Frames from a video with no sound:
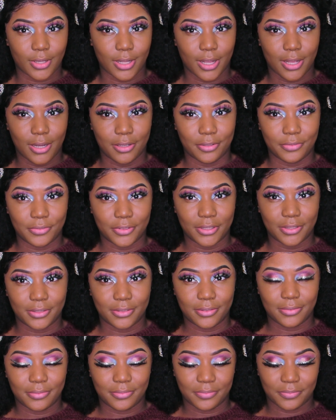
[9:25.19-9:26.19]
I love it.
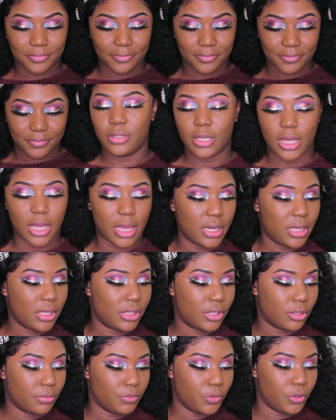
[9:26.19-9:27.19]
Yeah, I
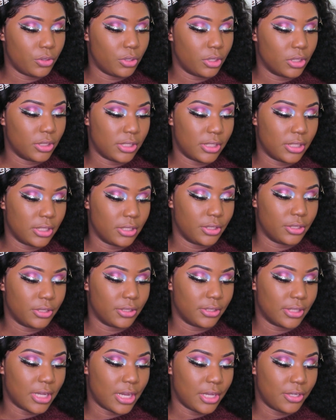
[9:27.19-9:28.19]
need some new concealer
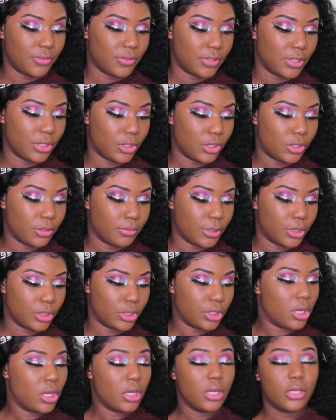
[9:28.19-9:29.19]
because I use these too much.
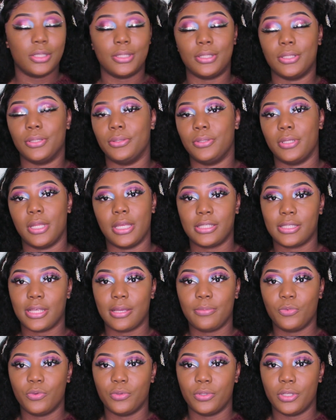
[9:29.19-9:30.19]
So next
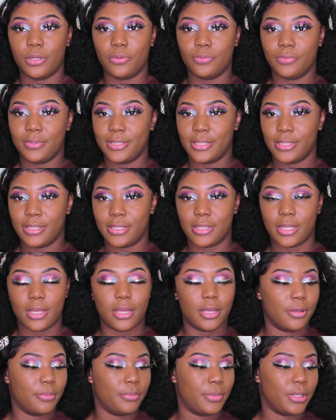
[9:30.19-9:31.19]
I'm going in with this
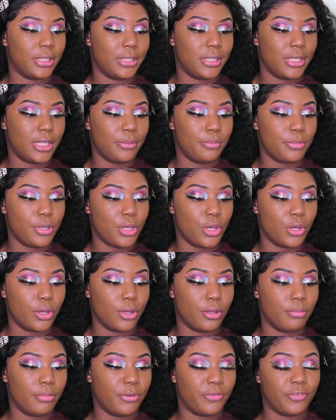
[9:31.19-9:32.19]
Clinique
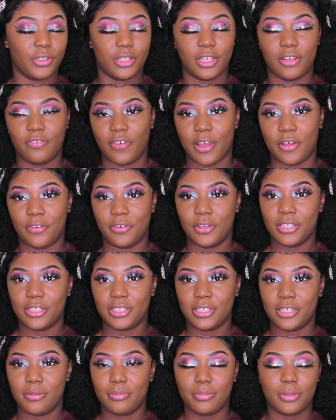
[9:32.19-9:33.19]
Beyond Perfecting
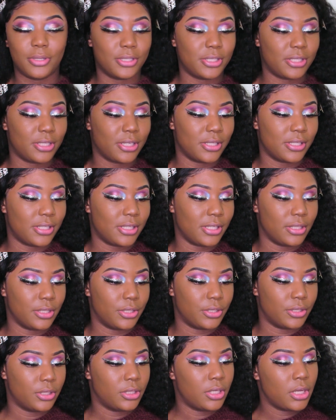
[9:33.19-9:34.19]
Foundation plus
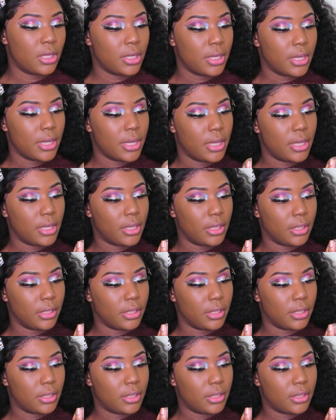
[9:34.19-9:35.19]
concealer
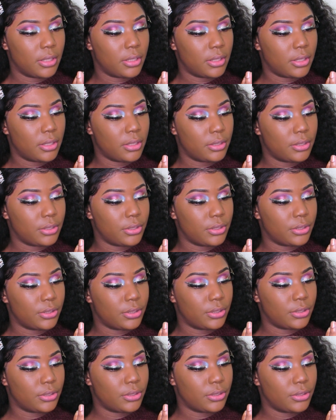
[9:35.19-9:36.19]
in
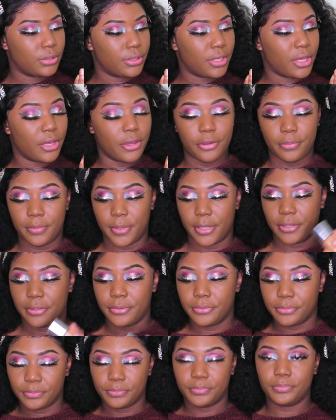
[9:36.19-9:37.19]
color
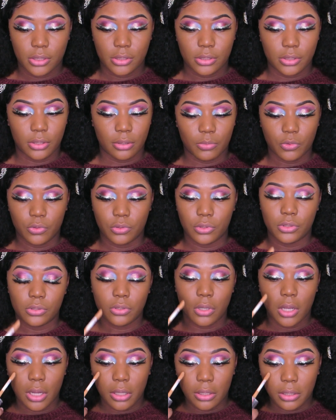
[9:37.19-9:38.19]
caramel. So I'm going
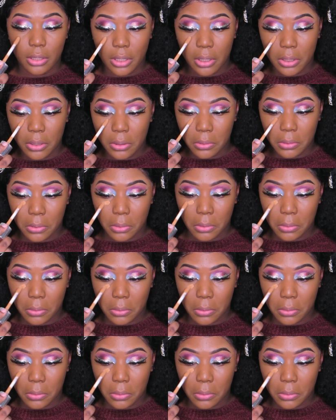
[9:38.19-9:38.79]
to highlight